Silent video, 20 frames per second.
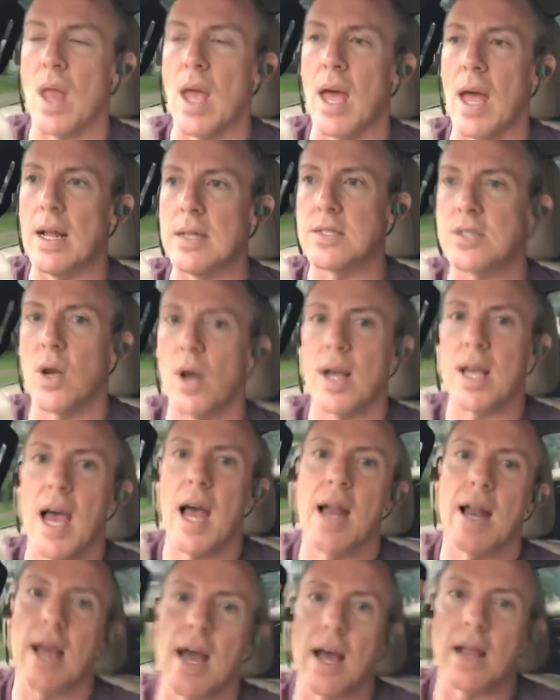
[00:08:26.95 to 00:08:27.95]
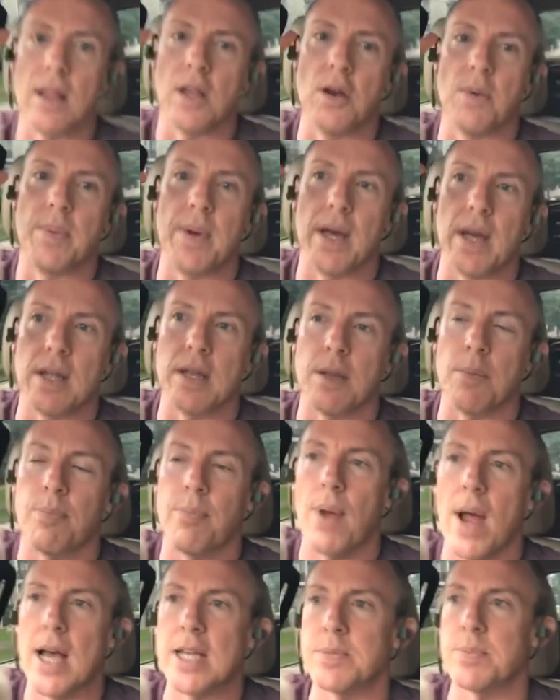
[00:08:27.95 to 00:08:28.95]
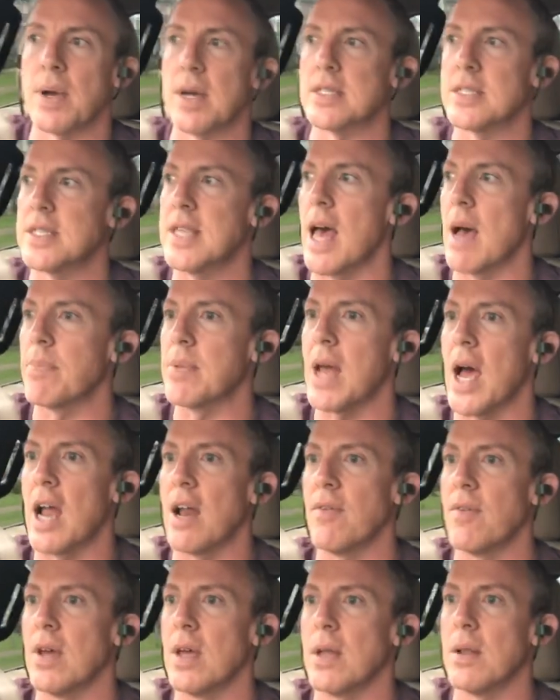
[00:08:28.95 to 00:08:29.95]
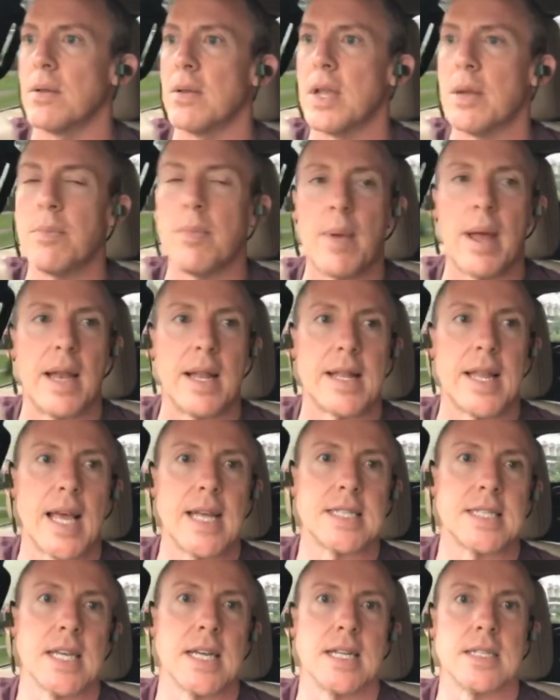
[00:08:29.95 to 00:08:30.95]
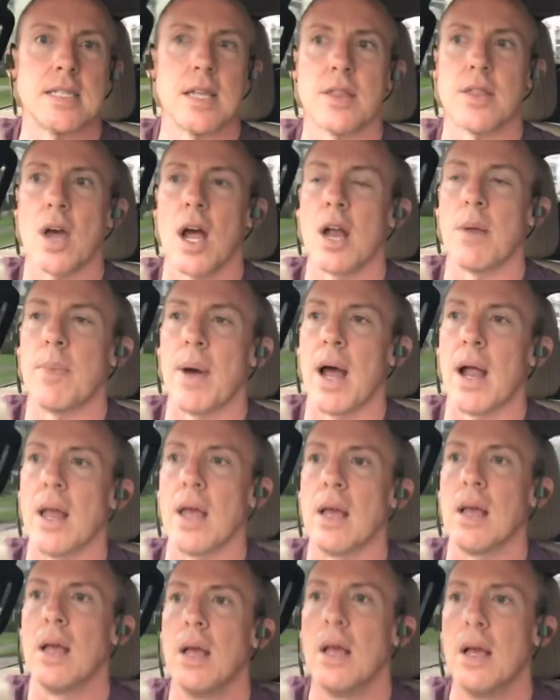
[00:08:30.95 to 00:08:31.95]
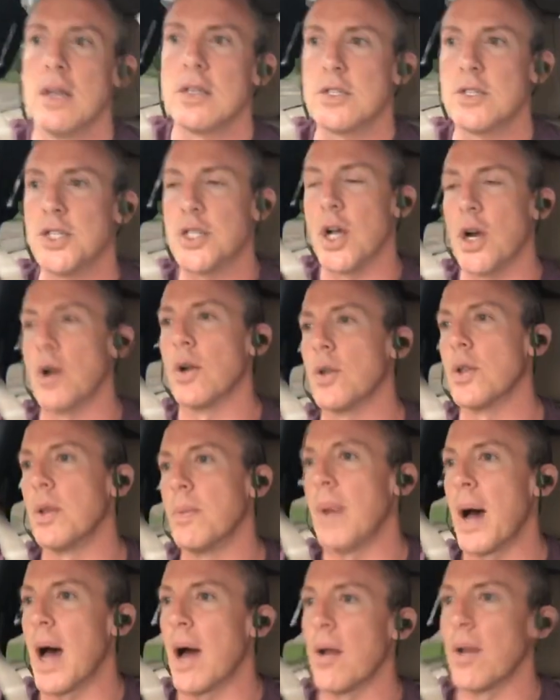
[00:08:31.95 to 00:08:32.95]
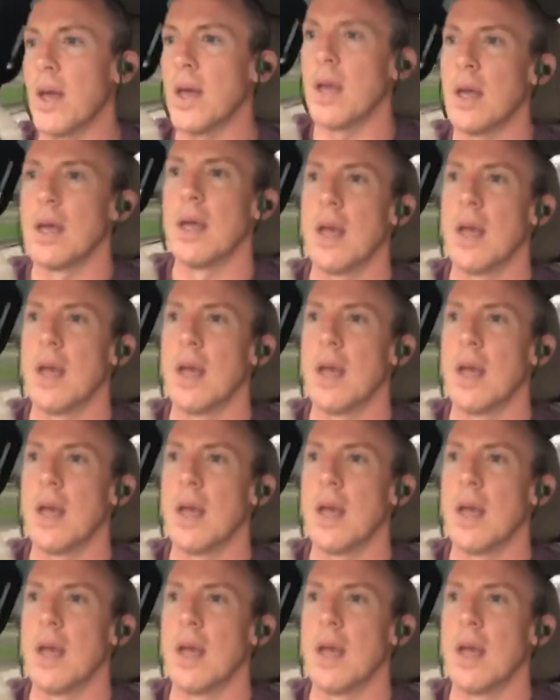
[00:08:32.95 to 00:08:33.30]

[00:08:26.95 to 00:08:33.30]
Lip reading: And so I kind of got a little bit depressed, but I snapped out of it, did meditations and thought about it, journaled about it,